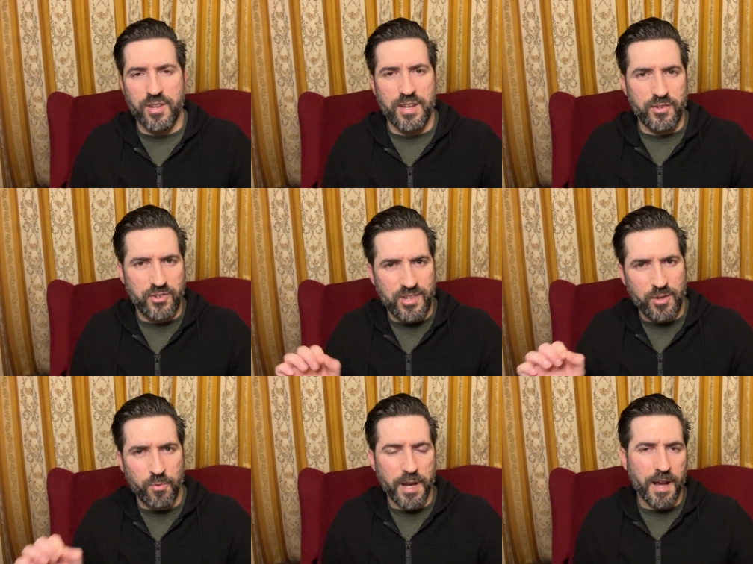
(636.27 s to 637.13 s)

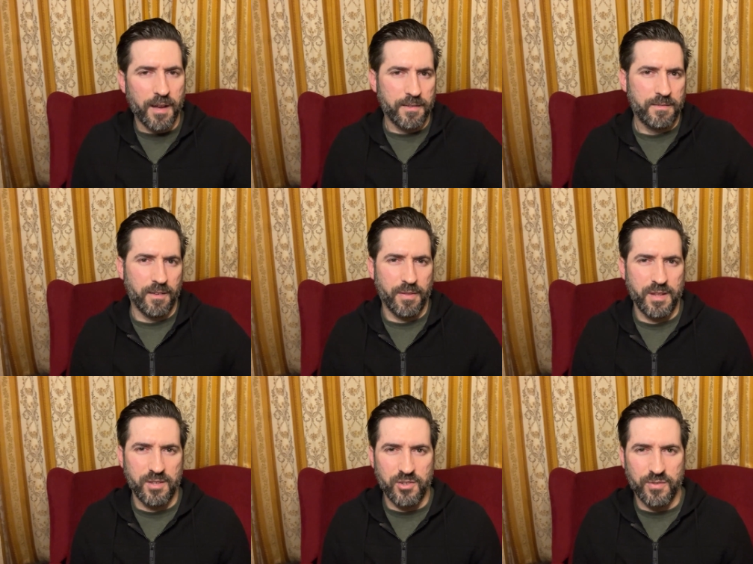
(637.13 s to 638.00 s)
singled out? I
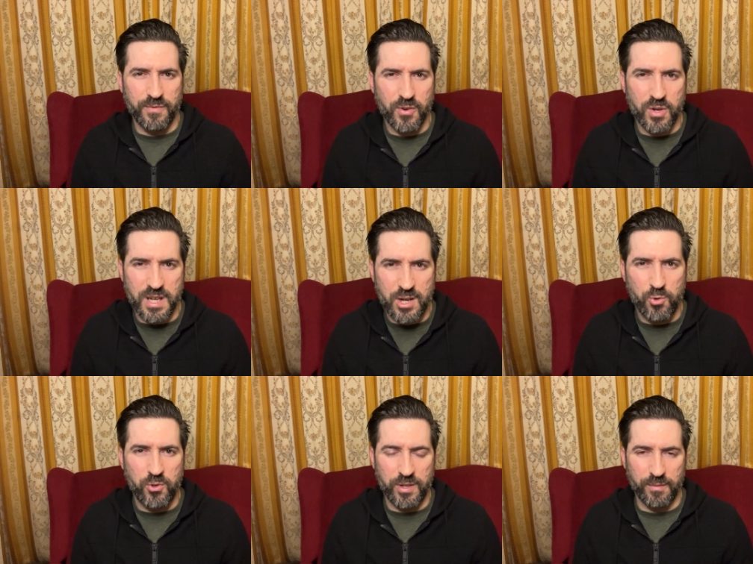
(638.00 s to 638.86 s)
think this is a very
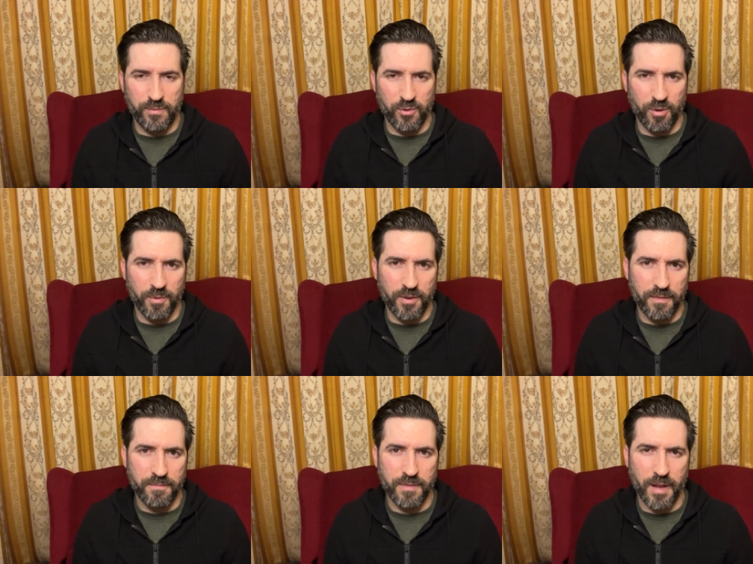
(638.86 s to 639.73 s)
interesting
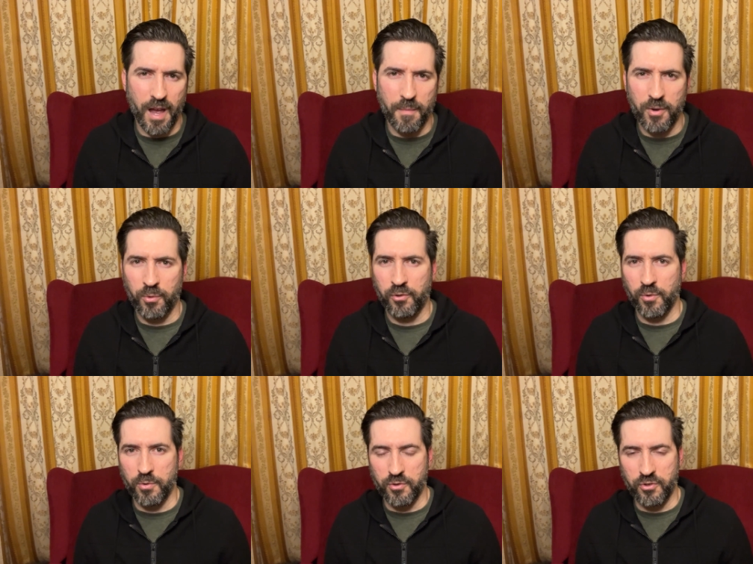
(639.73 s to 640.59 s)
phenomenon and
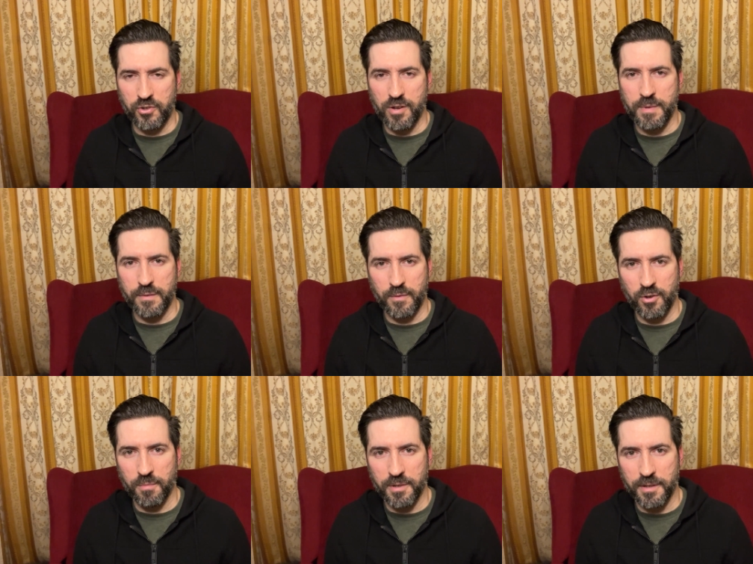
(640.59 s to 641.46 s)
also a disturbing
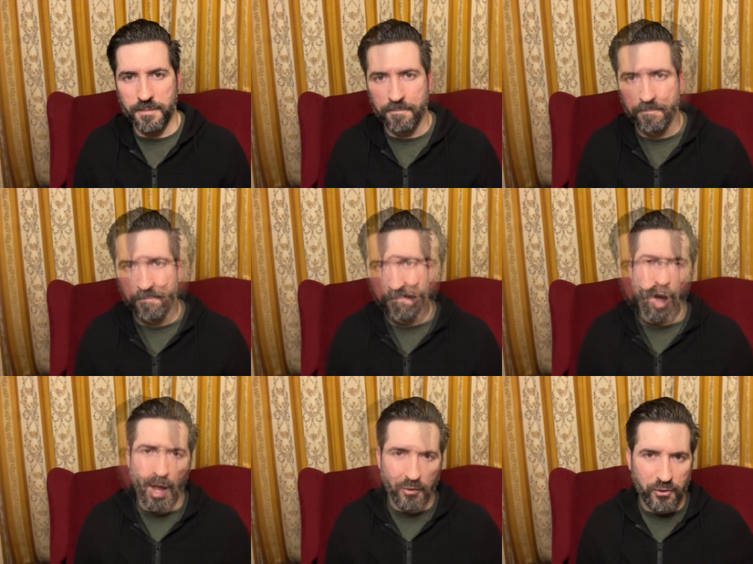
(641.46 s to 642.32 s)
phenomenon.
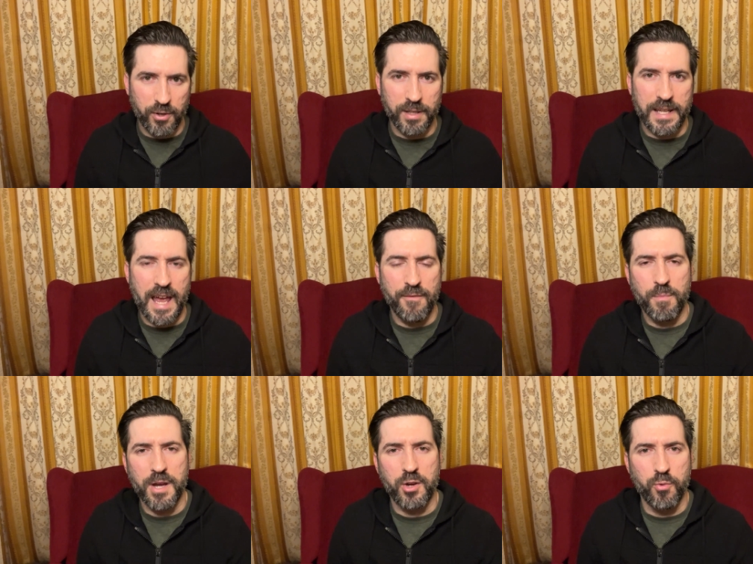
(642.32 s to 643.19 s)
I certainly have
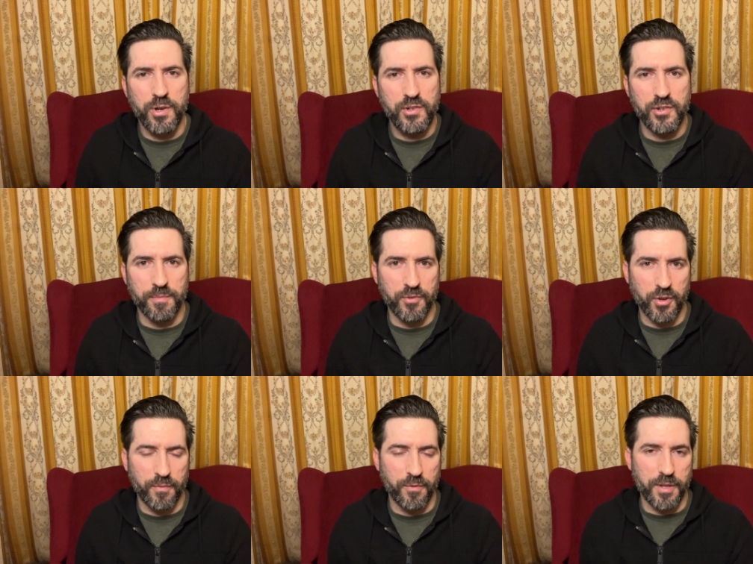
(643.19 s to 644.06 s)
my criticisms
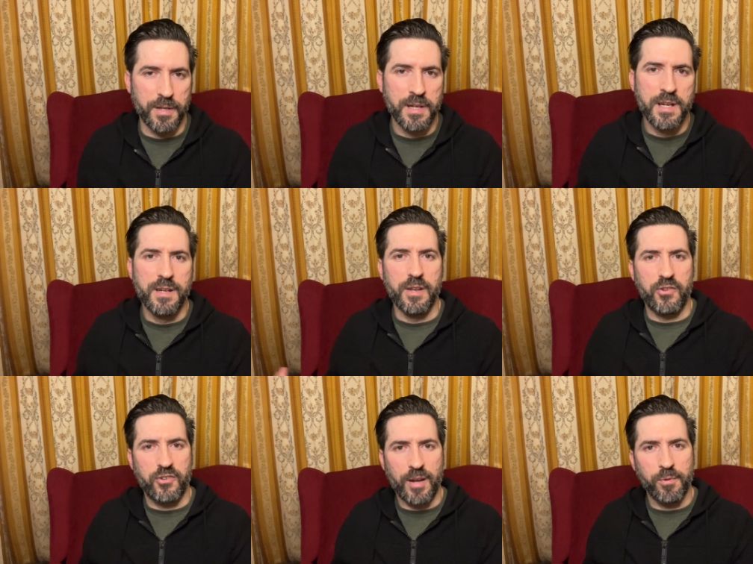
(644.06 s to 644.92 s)
of the
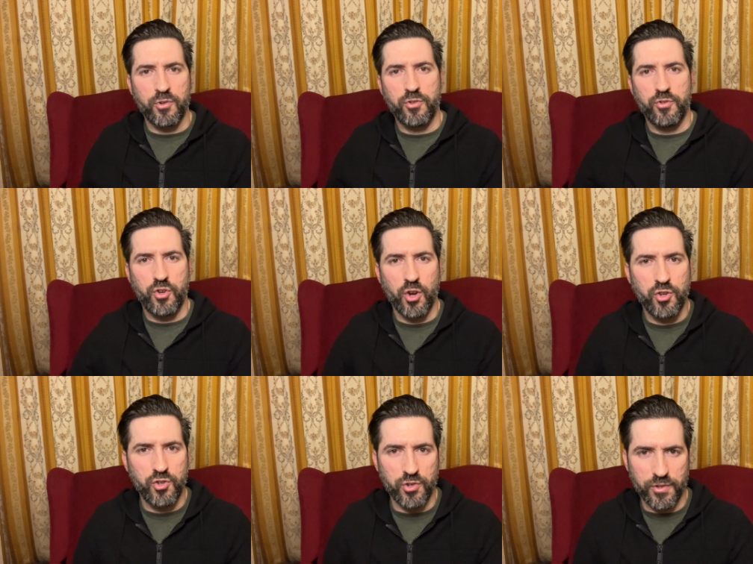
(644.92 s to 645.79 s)
established
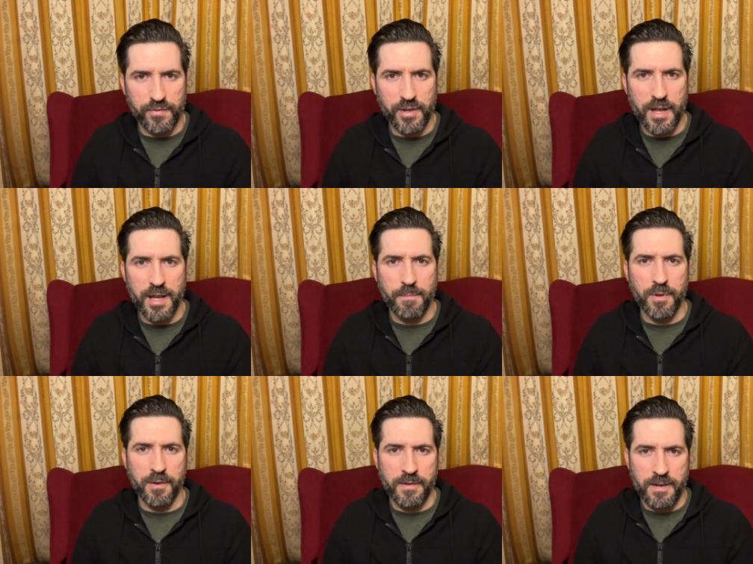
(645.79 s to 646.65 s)
churches of today, but